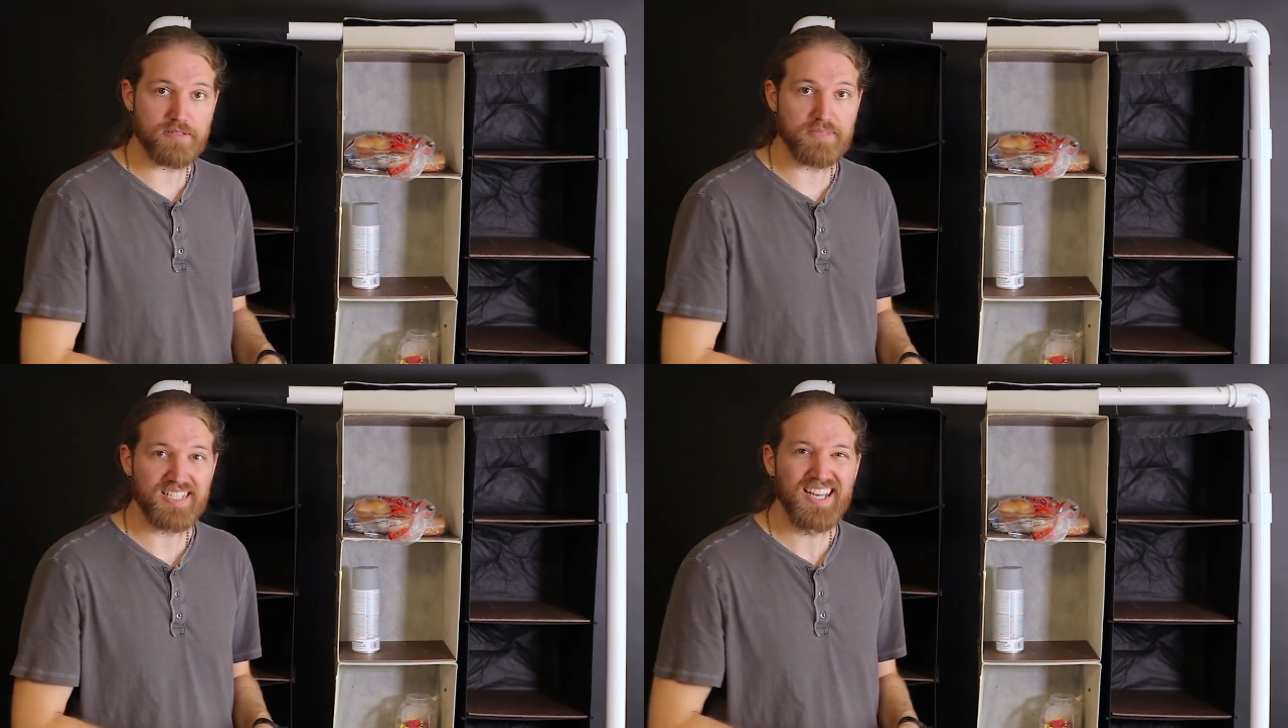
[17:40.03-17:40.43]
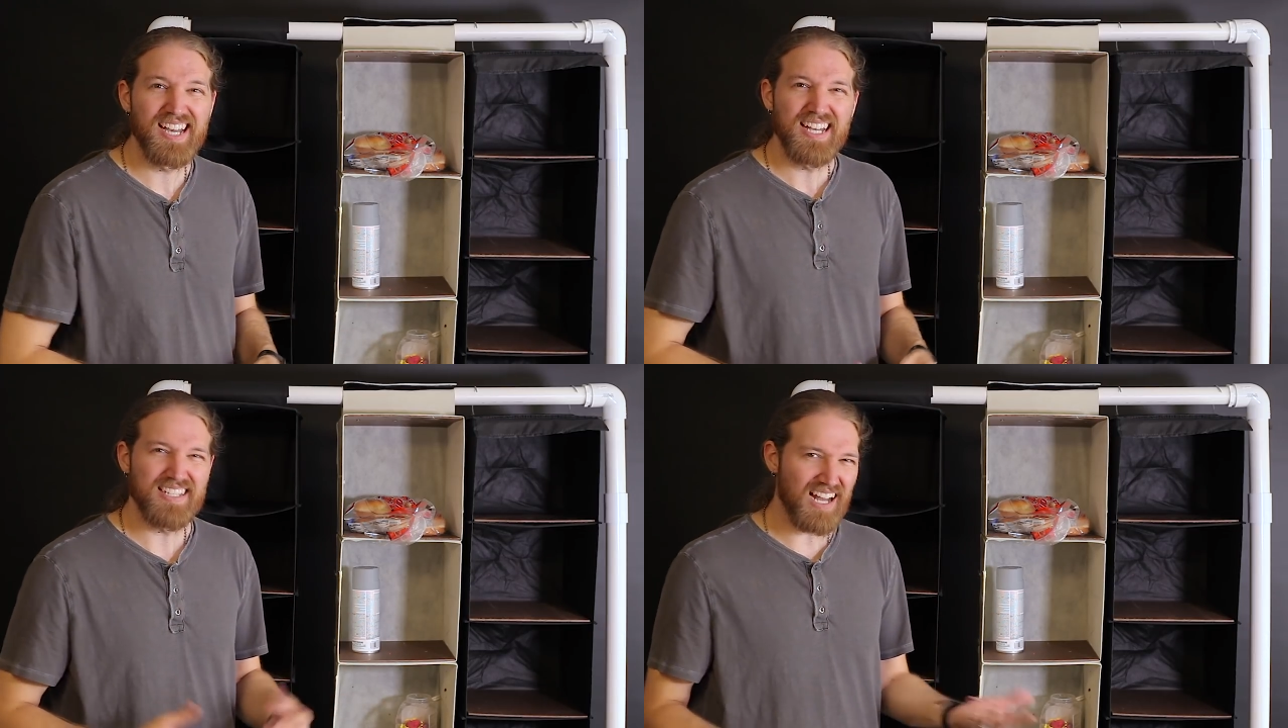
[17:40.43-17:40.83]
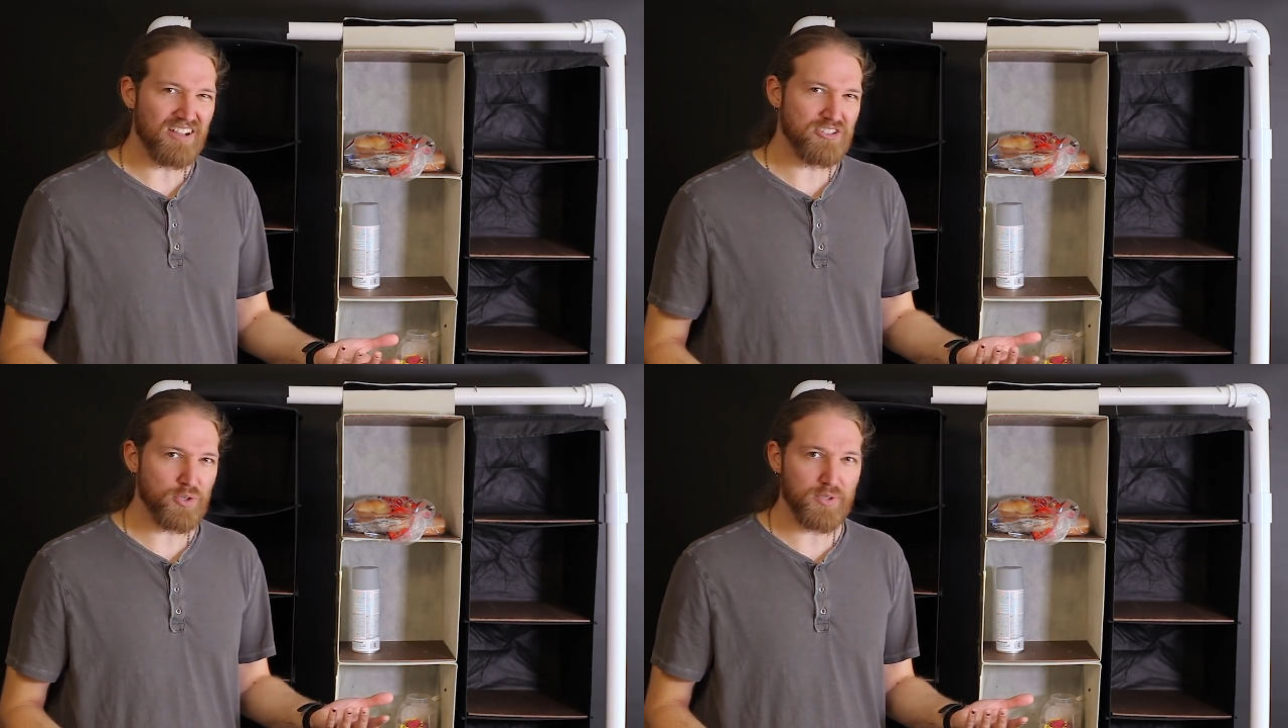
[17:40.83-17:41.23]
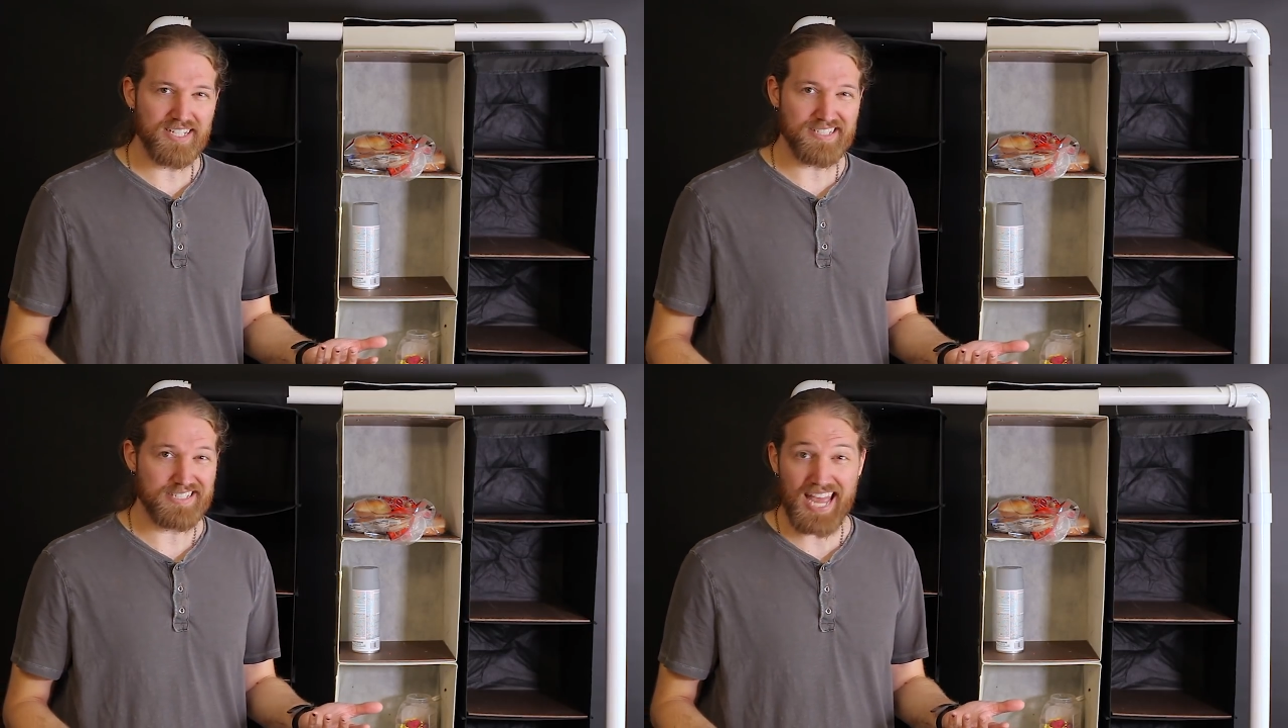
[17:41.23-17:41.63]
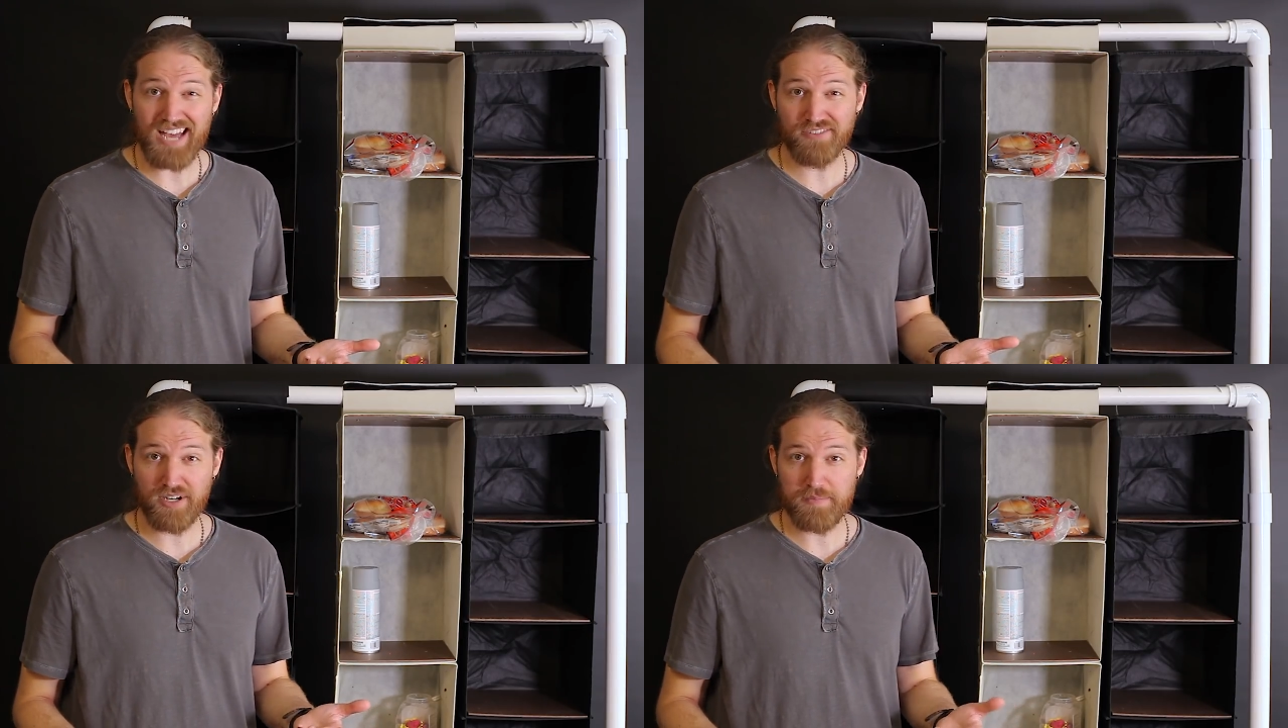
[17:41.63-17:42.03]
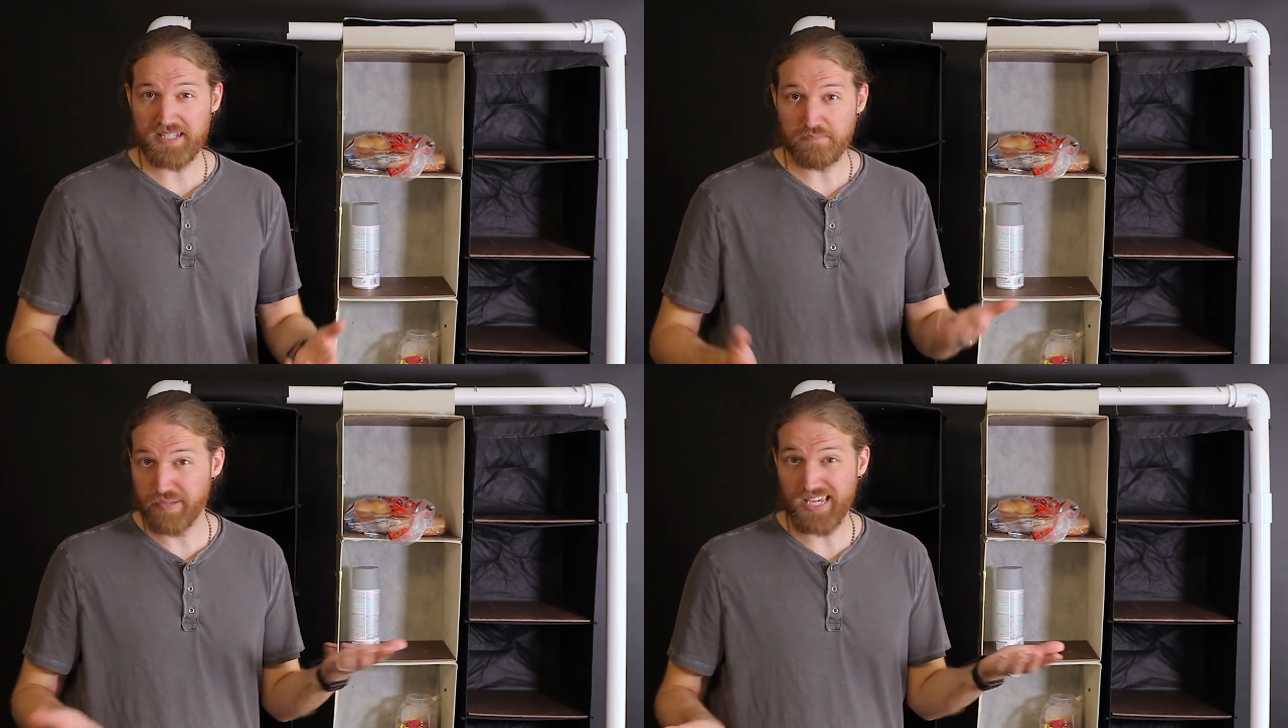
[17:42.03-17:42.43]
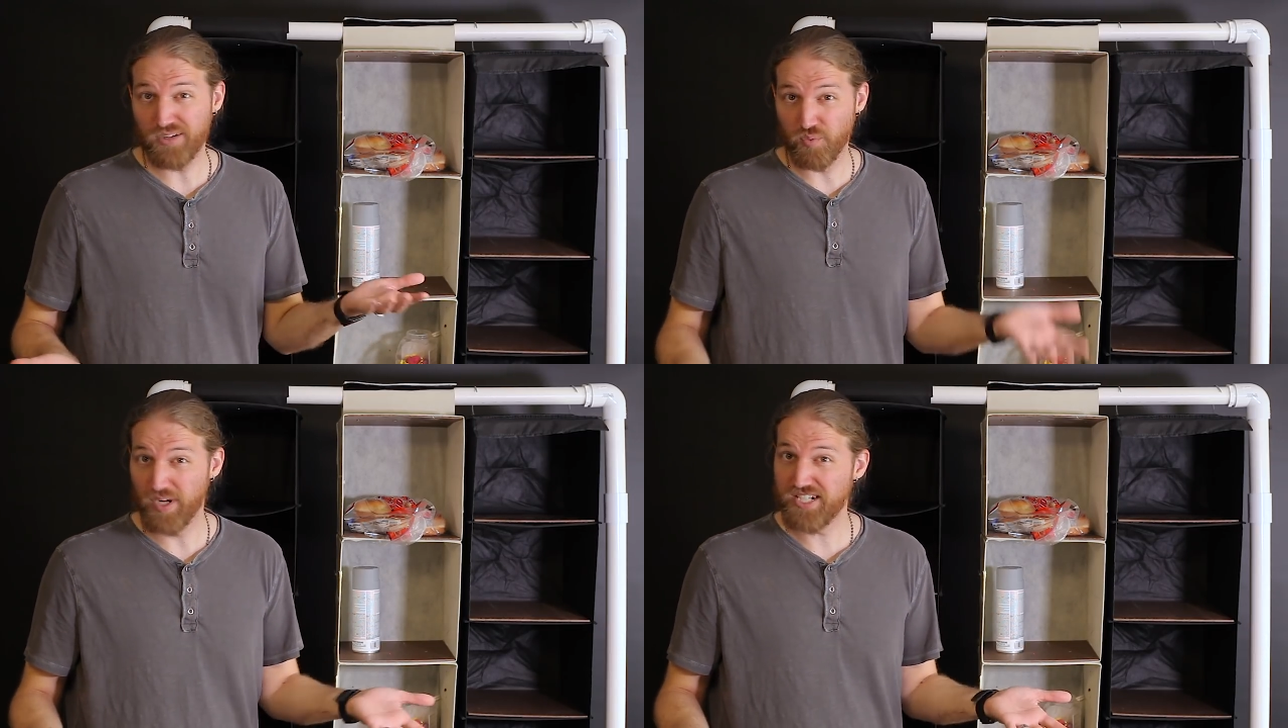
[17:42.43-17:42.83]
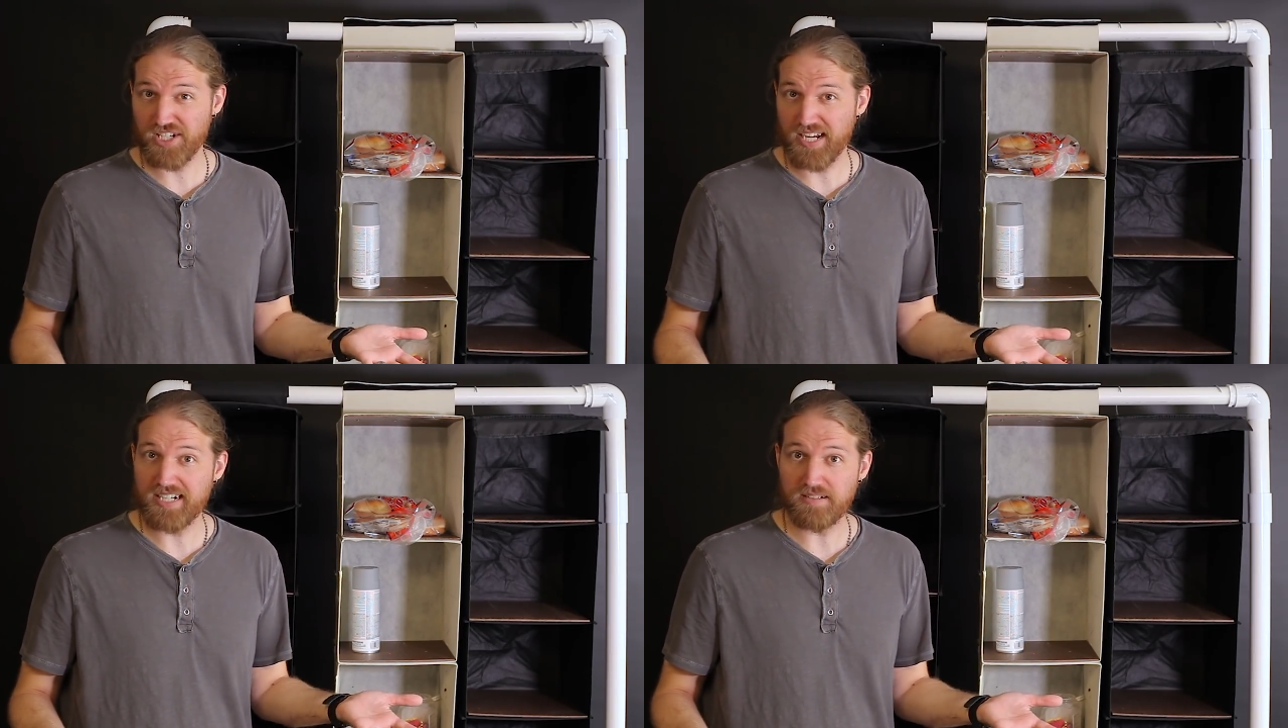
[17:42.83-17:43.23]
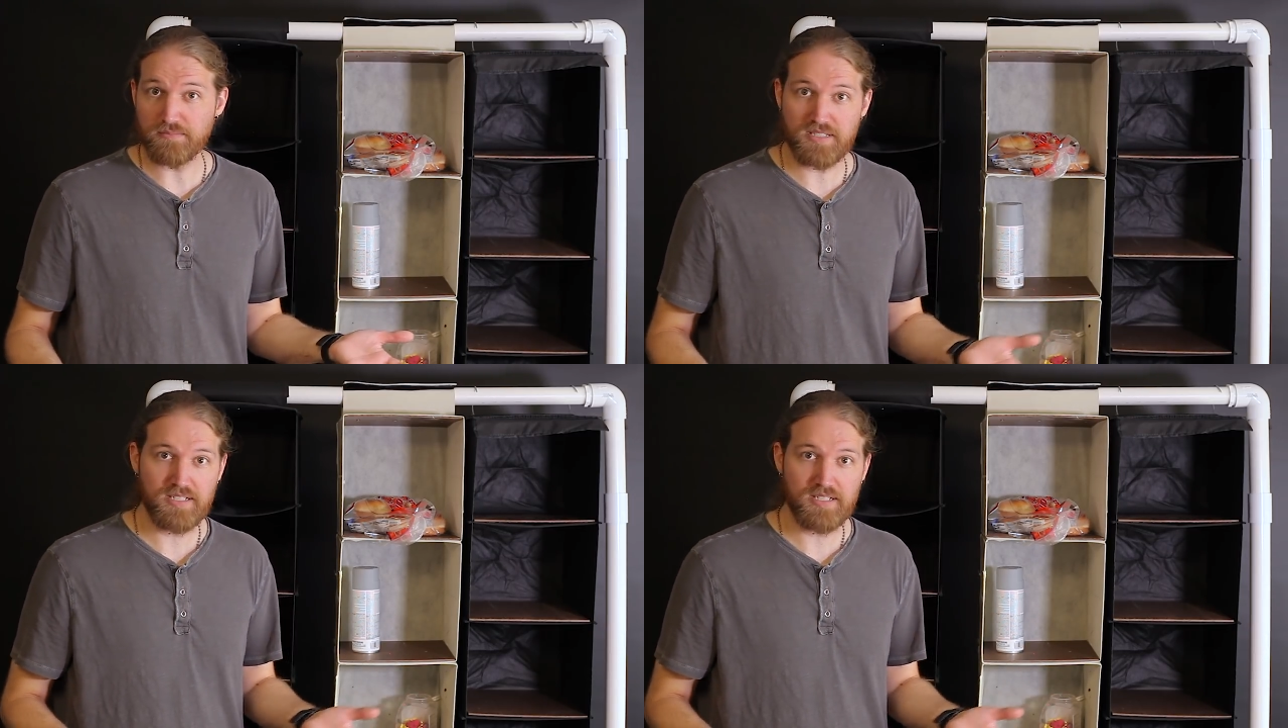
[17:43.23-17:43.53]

But the dollar store really doesn't have very many big rigid items.